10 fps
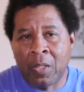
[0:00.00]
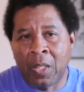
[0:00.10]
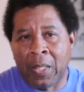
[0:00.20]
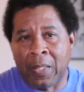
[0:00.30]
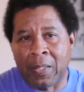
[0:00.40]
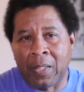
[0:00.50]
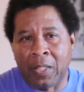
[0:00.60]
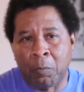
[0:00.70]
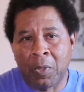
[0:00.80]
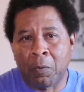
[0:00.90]
and and
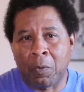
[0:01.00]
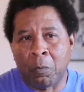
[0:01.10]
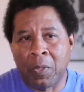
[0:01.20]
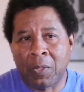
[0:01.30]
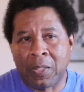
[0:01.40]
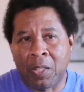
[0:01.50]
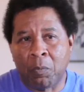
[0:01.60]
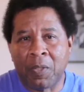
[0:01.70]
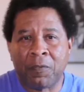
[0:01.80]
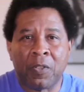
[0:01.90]
it went went that
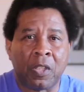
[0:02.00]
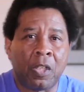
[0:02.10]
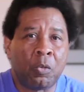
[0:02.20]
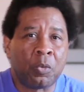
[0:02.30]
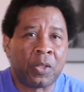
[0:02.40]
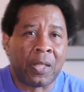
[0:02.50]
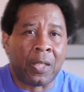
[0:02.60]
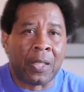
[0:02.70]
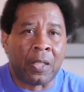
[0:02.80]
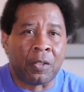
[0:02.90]
way for a long
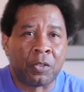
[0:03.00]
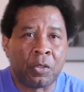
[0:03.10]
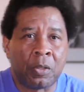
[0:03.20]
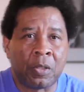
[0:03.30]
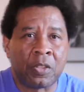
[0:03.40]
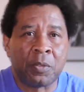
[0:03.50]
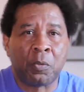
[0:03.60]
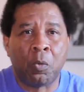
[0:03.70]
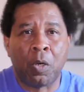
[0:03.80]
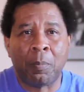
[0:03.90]
time until the Civil
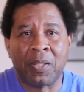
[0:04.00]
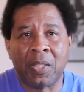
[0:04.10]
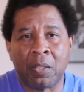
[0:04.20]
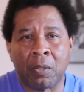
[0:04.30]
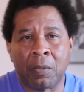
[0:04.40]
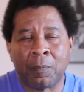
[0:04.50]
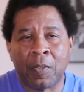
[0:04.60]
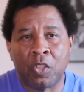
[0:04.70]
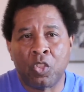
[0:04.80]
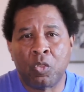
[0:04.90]
War began
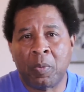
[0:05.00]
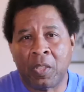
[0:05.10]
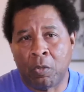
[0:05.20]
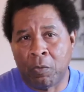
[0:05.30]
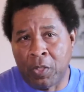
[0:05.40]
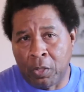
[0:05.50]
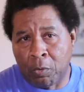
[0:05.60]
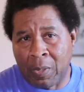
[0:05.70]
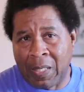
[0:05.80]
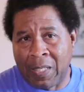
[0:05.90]
looming over the
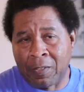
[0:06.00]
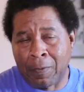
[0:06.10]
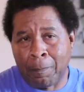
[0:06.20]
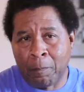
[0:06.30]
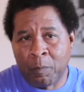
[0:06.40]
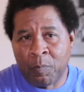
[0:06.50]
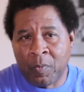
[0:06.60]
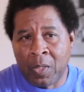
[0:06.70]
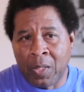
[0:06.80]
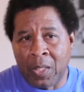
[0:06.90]
horizon.
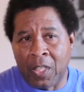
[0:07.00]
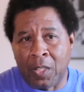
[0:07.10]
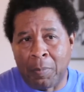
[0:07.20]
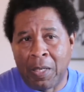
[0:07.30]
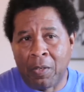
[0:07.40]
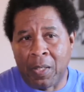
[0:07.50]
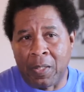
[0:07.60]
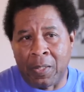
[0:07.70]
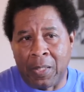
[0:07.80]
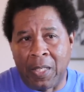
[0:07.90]
In about
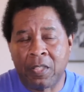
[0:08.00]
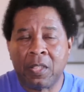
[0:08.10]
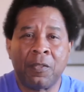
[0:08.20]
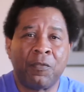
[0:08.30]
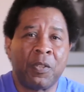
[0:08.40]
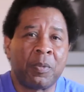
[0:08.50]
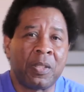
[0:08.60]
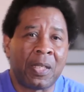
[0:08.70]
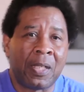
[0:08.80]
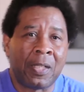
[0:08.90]
in
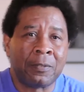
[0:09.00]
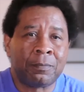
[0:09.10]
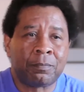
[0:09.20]
1859,